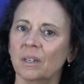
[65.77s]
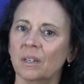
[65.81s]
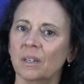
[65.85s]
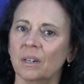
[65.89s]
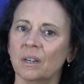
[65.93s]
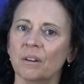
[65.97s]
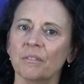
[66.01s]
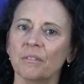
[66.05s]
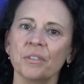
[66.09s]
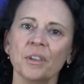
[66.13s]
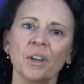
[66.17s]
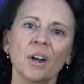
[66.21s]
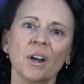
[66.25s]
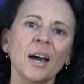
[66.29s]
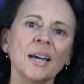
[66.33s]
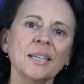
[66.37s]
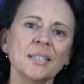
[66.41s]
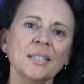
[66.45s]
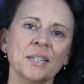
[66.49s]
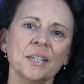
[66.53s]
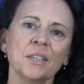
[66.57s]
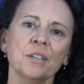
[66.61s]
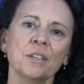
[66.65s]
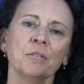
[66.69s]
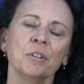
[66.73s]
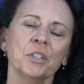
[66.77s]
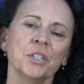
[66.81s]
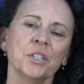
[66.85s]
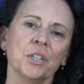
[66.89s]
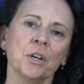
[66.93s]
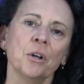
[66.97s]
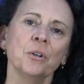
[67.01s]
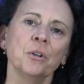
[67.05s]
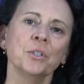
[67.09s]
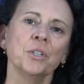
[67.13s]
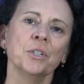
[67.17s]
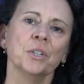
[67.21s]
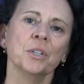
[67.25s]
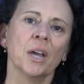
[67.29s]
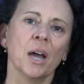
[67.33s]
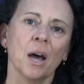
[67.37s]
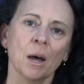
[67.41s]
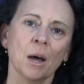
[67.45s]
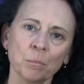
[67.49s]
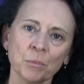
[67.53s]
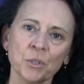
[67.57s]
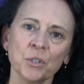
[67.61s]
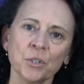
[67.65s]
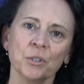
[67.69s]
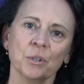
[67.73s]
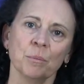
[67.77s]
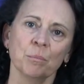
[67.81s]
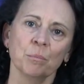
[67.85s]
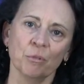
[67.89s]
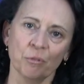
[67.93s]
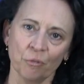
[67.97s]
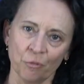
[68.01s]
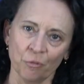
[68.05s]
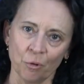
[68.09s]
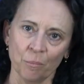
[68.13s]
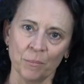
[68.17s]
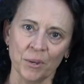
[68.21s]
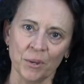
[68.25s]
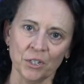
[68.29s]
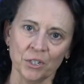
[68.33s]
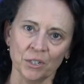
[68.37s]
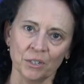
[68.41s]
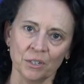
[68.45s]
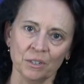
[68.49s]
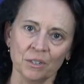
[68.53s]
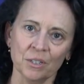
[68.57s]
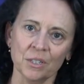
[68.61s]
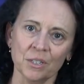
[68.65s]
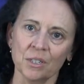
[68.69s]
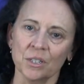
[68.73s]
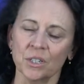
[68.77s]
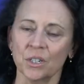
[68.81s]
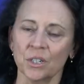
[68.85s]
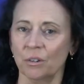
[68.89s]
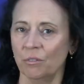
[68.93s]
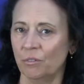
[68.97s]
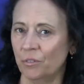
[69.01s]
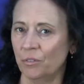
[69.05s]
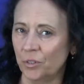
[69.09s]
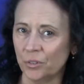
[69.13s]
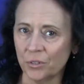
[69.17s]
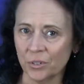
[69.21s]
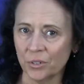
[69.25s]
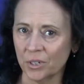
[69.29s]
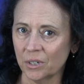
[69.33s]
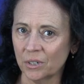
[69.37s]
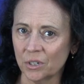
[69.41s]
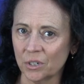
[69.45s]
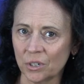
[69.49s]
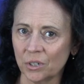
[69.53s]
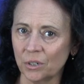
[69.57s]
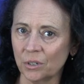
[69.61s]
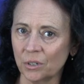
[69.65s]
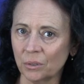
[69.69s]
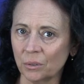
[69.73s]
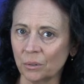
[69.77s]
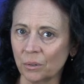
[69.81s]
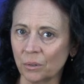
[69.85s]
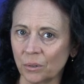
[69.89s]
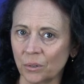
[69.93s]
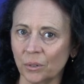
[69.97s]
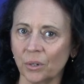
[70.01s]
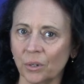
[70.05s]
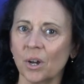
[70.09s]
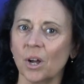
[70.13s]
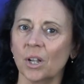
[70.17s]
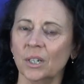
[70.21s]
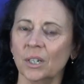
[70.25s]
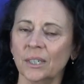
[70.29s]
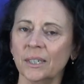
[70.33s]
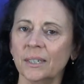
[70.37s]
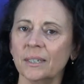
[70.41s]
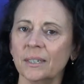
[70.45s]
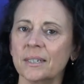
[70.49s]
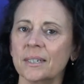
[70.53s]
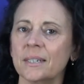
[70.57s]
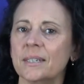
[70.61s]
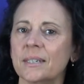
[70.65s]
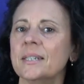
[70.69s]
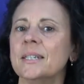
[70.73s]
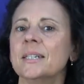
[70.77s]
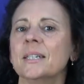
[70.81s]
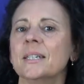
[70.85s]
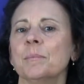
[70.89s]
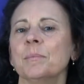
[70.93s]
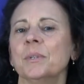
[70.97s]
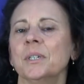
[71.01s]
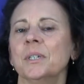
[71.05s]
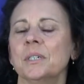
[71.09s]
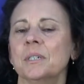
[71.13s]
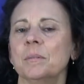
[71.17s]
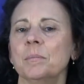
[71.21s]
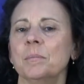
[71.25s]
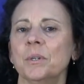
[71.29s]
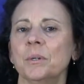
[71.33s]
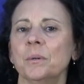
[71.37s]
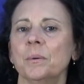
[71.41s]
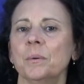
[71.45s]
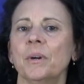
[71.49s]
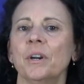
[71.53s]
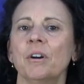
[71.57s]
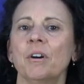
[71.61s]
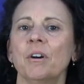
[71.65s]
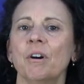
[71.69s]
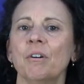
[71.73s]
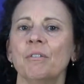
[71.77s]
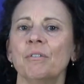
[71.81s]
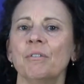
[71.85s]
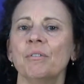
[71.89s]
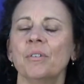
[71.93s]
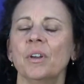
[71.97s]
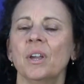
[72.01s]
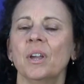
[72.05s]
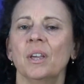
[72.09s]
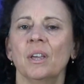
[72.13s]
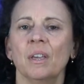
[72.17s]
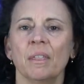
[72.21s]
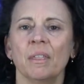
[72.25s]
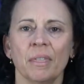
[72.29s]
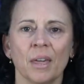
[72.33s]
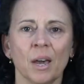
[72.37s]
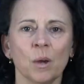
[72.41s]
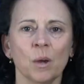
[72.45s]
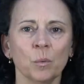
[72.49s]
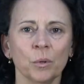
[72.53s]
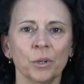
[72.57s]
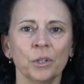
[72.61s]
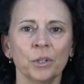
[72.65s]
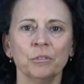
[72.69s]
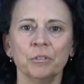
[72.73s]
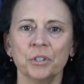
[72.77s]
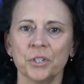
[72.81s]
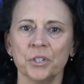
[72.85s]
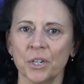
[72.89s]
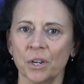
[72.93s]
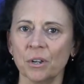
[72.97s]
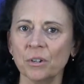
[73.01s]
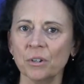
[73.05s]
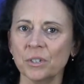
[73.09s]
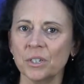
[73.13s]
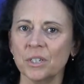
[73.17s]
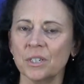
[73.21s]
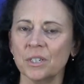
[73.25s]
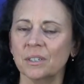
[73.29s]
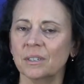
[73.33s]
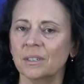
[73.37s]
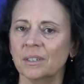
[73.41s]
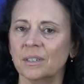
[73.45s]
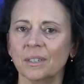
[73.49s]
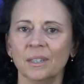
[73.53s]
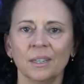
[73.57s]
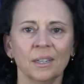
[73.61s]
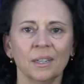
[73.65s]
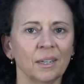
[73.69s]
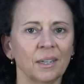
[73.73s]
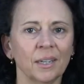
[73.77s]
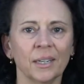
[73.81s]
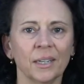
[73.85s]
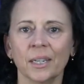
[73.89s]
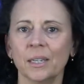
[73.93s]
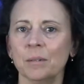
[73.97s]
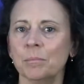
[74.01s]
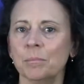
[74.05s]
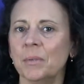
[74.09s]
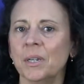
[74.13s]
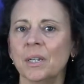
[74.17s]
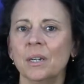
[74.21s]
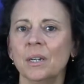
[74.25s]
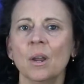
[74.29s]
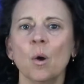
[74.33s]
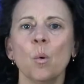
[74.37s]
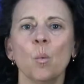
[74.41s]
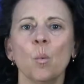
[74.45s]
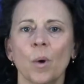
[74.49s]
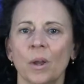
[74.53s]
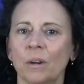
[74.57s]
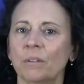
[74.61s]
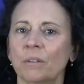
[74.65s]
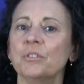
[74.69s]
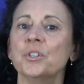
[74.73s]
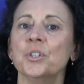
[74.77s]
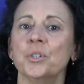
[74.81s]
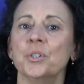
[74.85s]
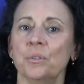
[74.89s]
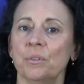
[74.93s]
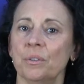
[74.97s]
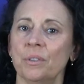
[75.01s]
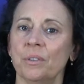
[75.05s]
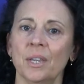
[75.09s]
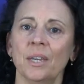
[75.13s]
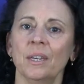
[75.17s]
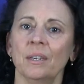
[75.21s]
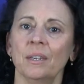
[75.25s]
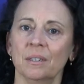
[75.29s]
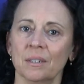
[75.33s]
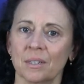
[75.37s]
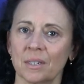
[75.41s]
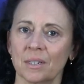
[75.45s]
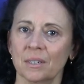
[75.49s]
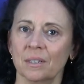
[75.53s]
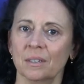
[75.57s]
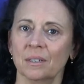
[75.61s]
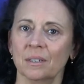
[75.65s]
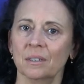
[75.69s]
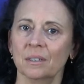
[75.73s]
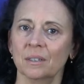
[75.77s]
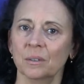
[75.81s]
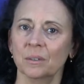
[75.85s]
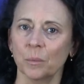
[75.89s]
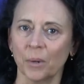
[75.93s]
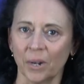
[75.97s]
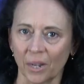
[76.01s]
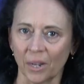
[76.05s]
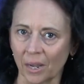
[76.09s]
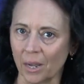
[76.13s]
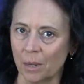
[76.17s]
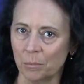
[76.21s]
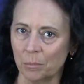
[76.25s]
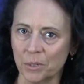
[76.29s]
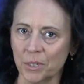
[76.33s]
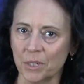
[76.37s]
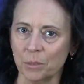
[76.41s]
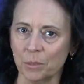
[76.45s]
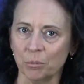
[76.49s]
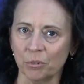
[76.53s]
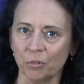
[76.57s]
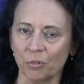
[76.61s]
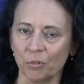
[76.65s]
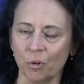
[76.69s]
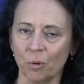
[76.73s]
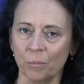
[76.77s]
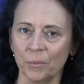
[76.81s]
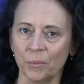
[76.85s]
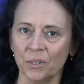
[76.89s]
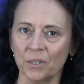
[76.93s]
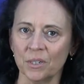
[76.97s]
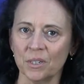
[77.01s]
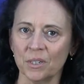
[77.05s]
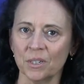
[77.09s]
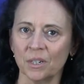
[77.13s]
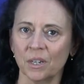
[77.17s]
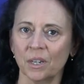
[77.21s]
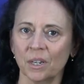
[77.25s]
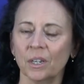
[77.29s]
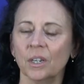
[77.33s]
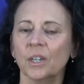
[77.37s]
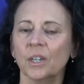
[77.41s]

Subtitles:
Now if the idea that results comes before measures is confusing to you or your colleagues, here's something to be aware of. That word results, it can mean one of two things when it comes to performance.